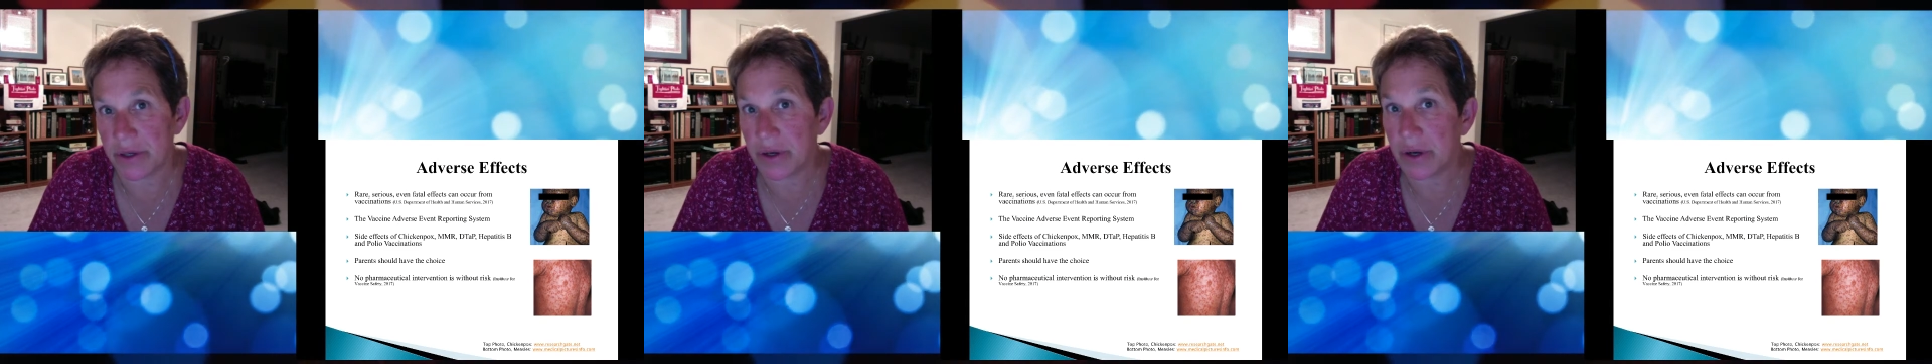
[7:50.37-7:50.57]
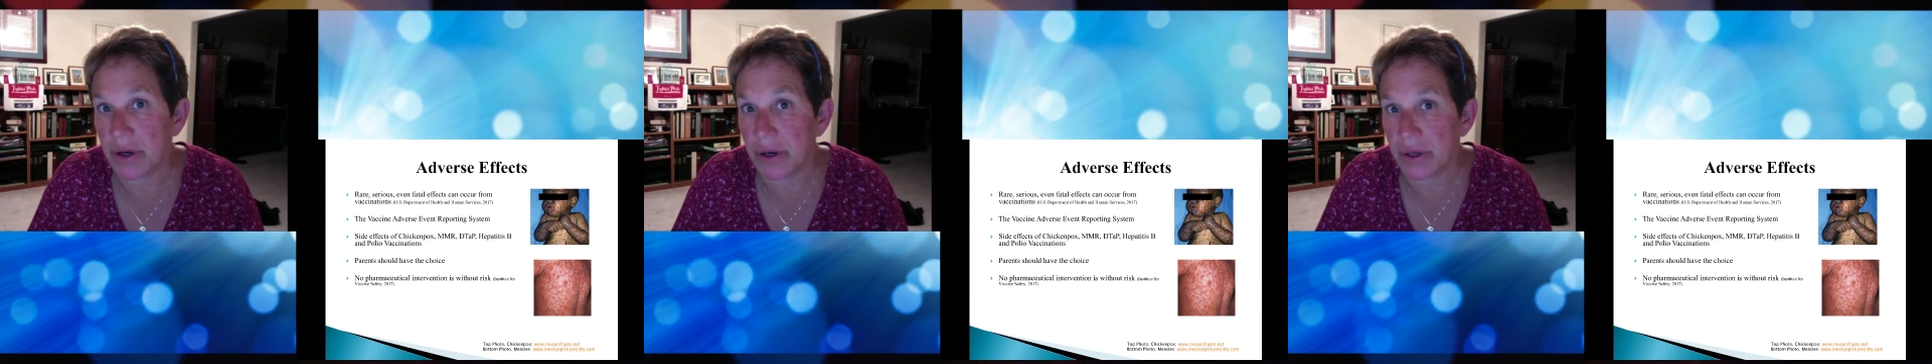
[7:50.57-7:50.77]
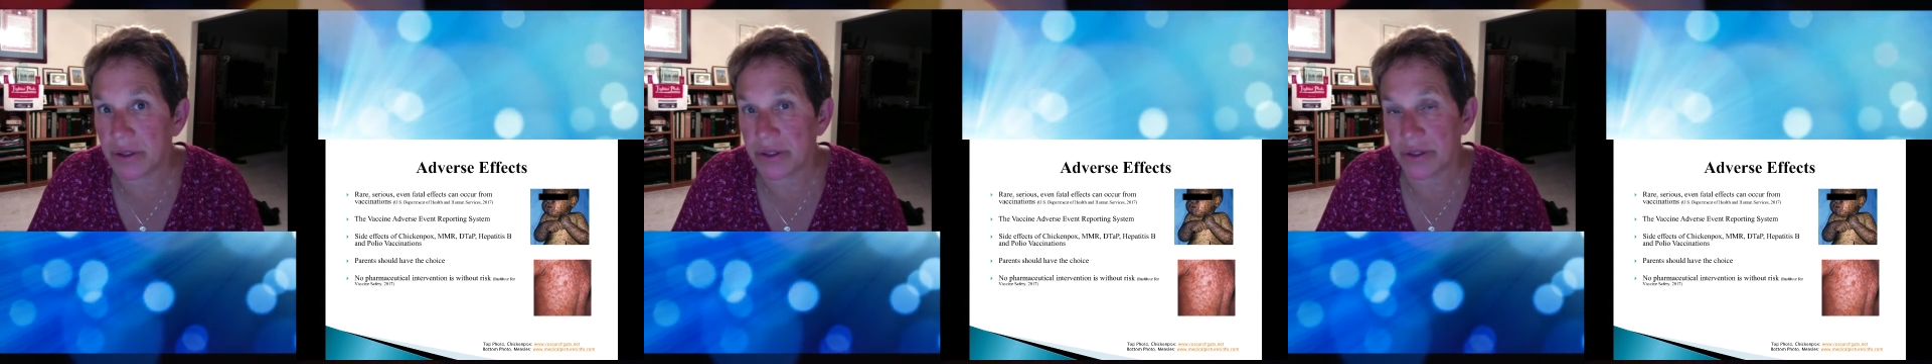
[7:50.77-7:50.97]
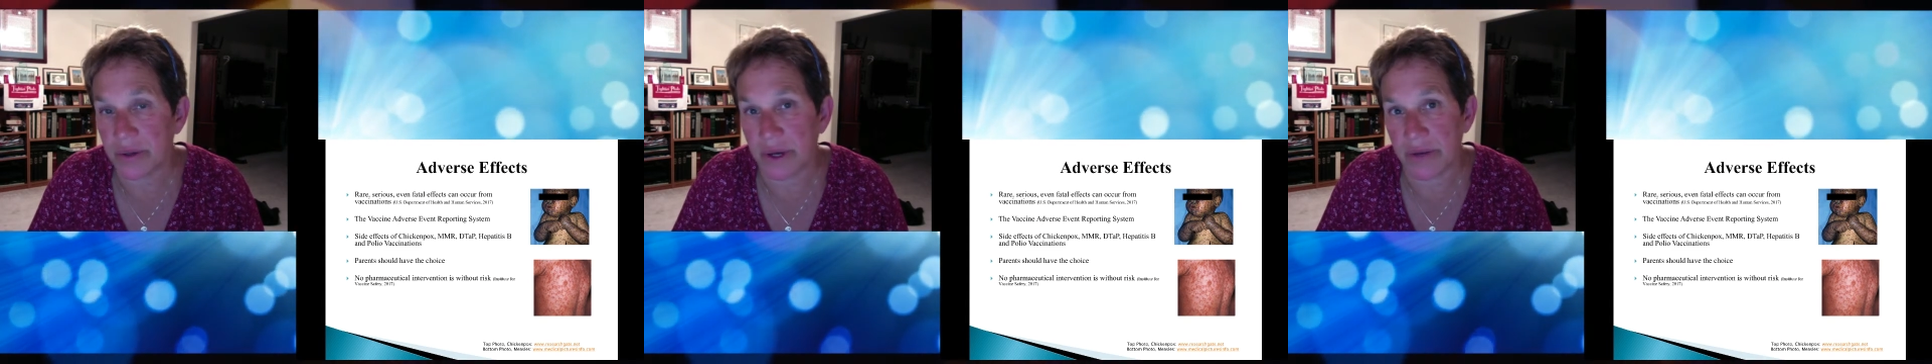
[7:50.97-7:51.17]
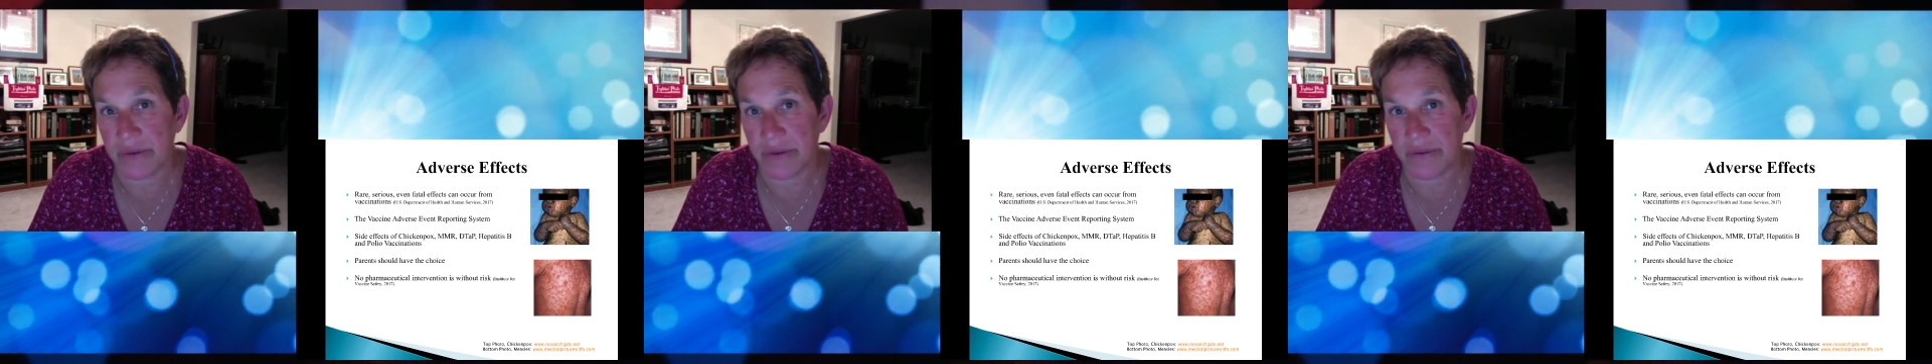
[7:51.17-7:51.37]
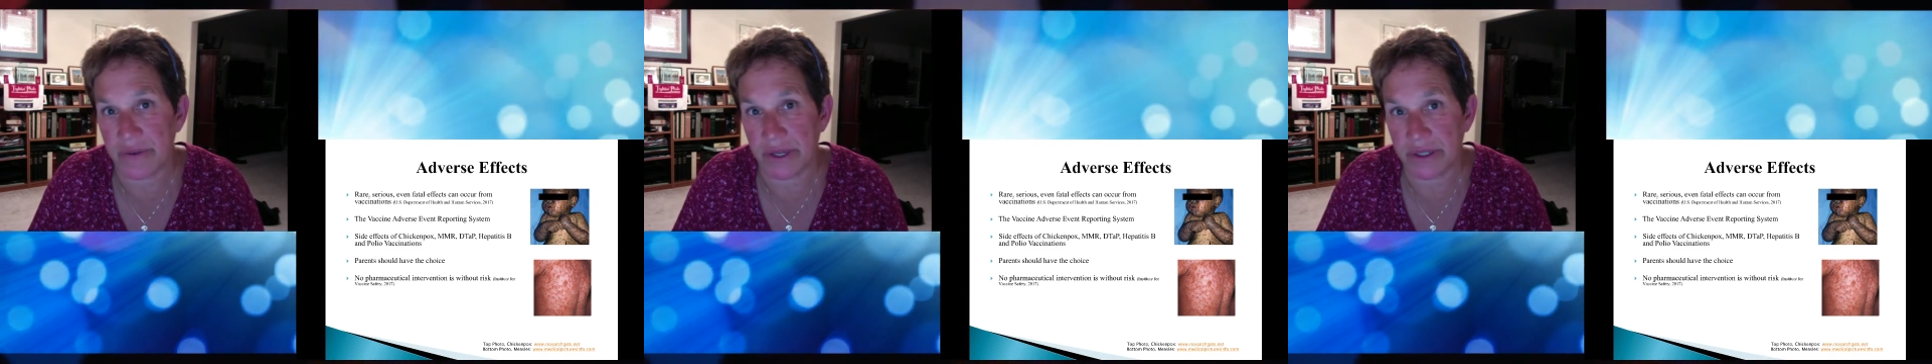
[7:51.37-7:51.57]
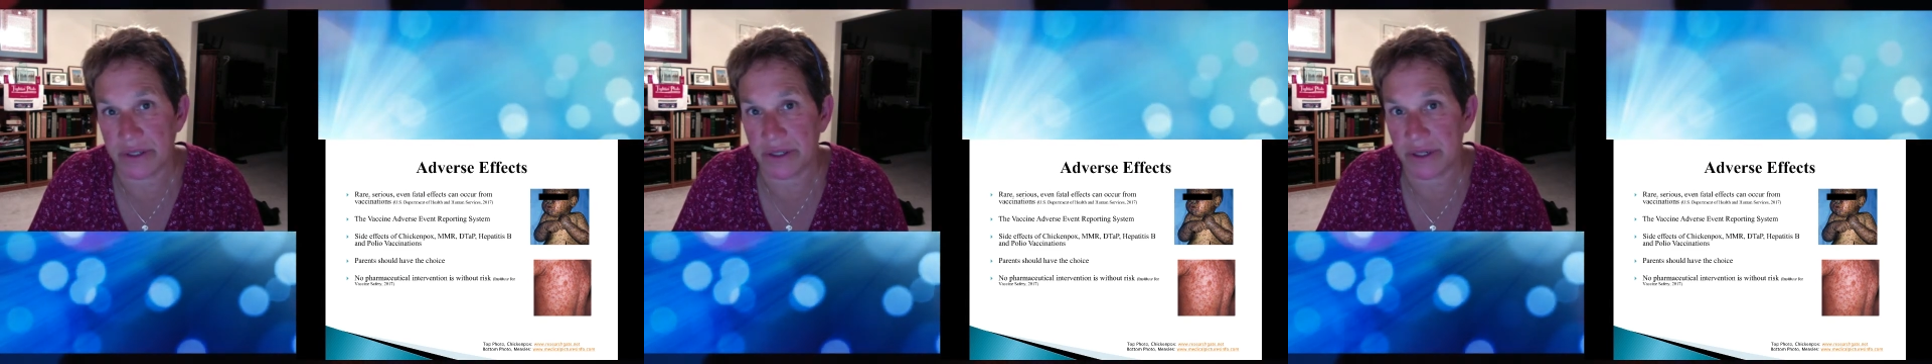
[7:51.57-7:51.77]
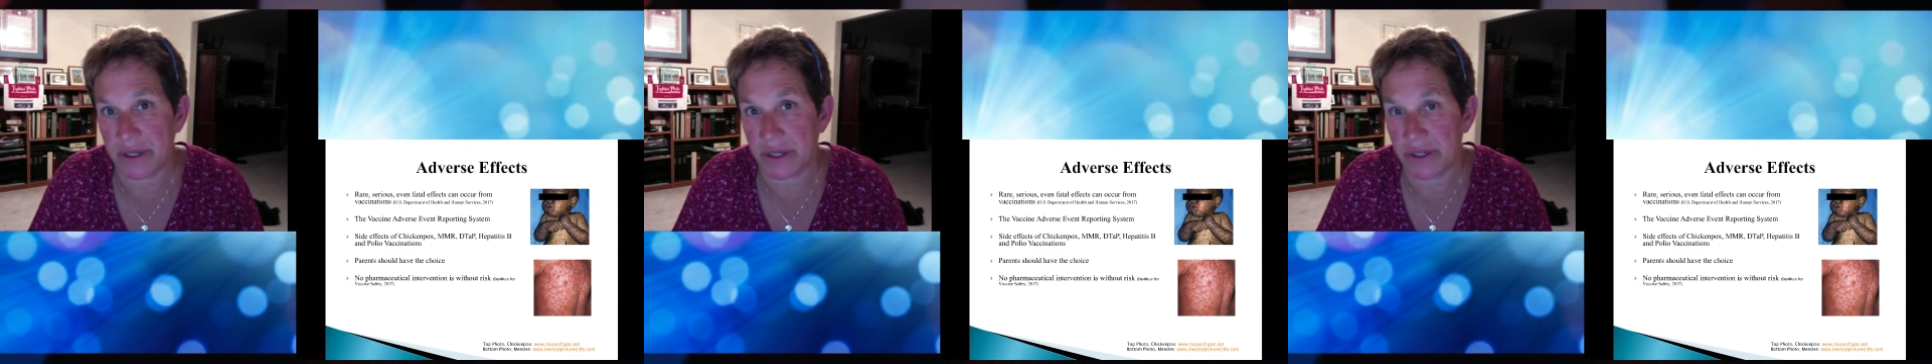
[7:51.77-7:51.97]
also have a
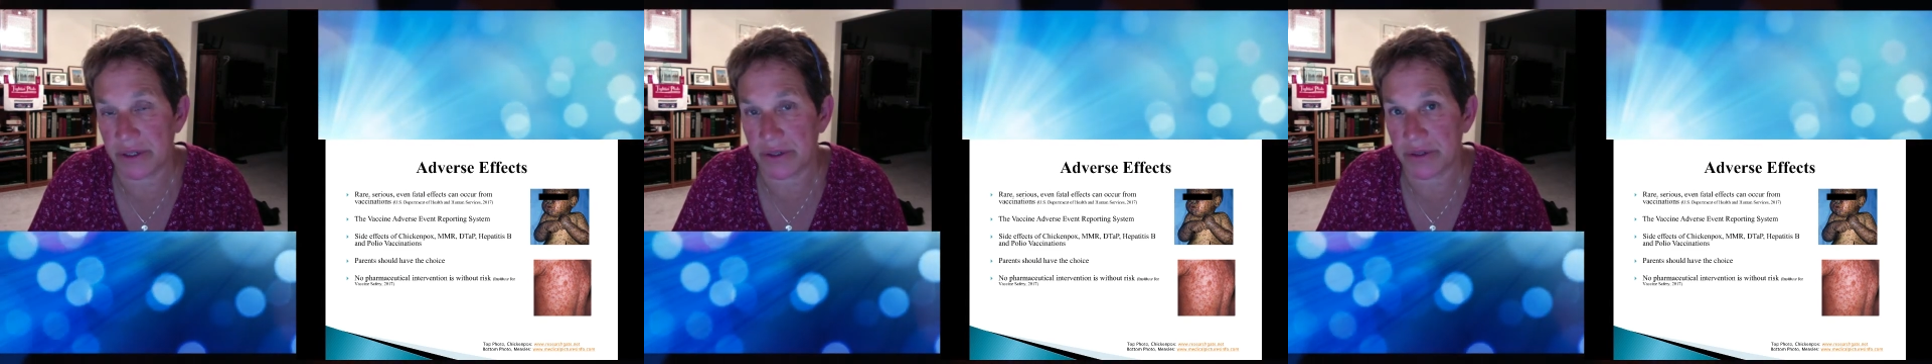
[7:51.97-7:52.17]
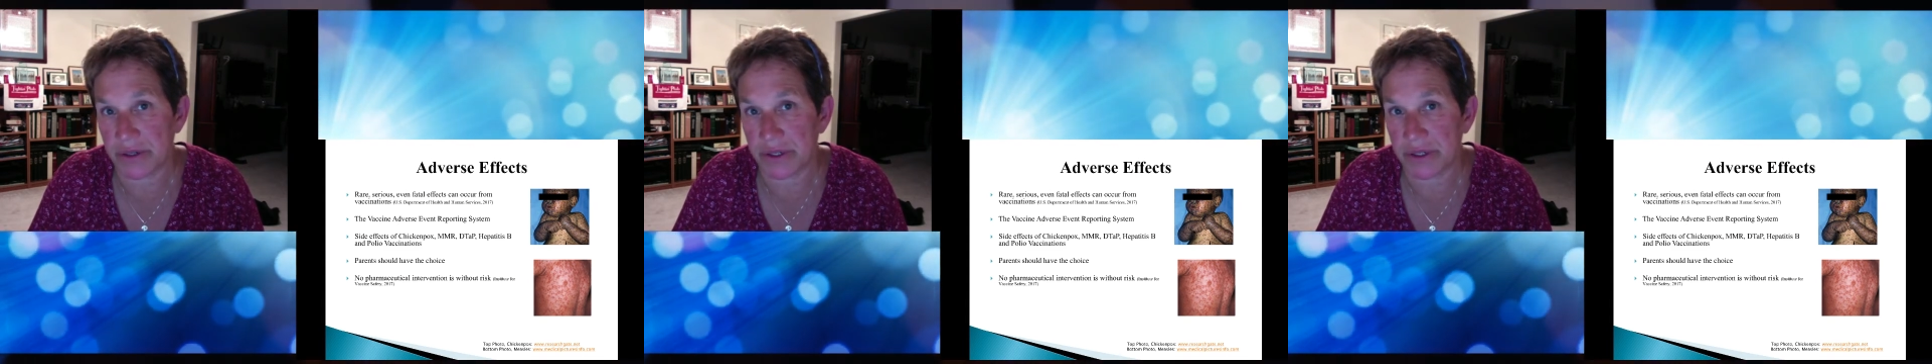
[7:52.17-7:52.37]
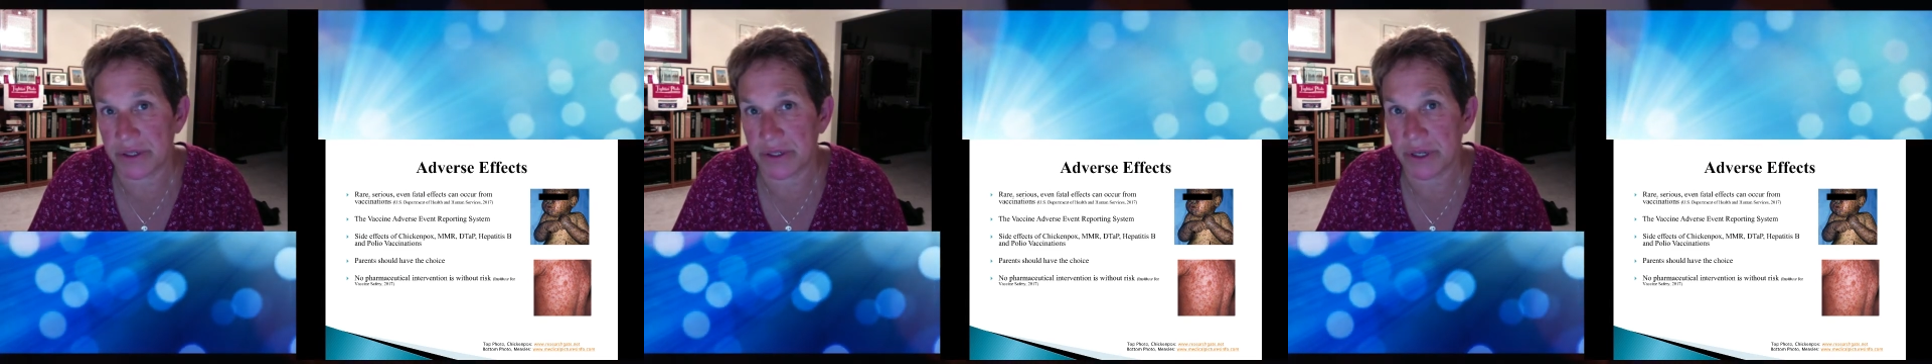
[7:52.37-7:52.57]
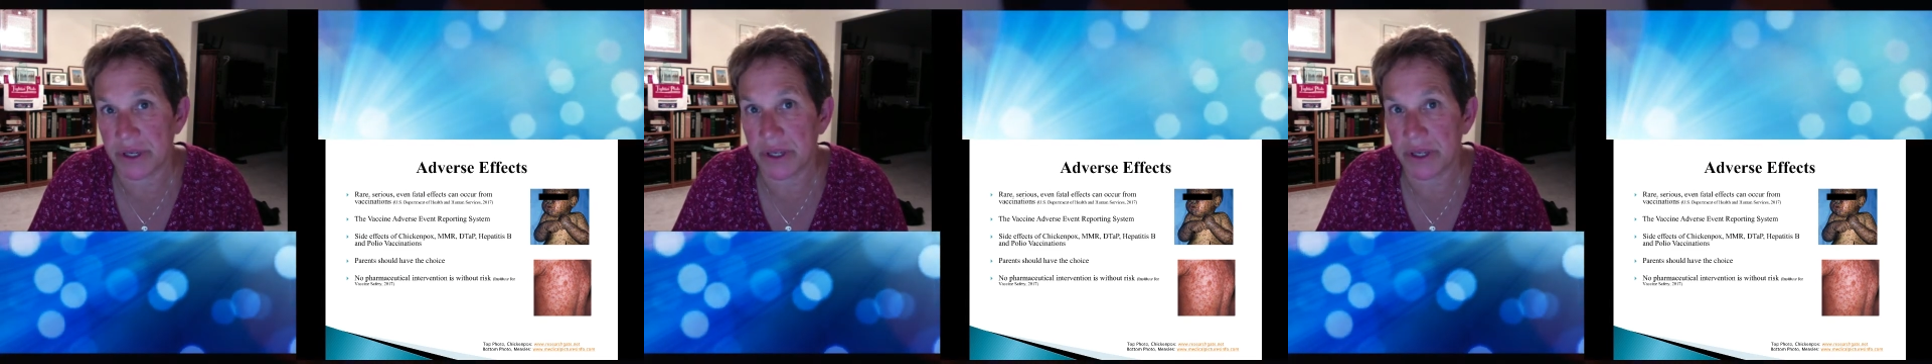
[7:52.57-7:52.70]
vested interest.